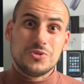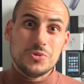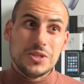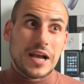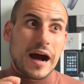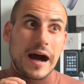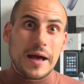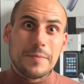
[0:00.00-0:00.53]
to
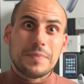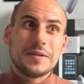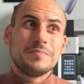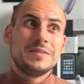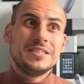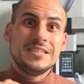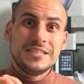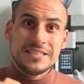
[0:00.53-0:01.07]
the iPad
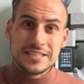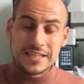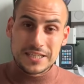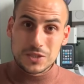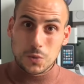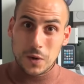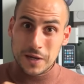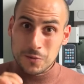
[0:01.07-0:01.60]
mini
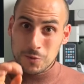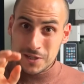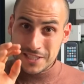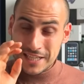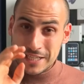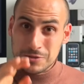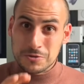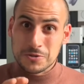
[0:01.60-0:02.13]
6 when it was
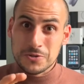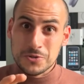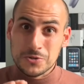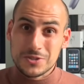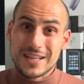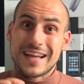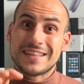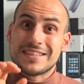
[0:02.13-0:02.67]

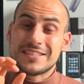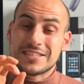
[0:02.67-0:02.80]
introduced at the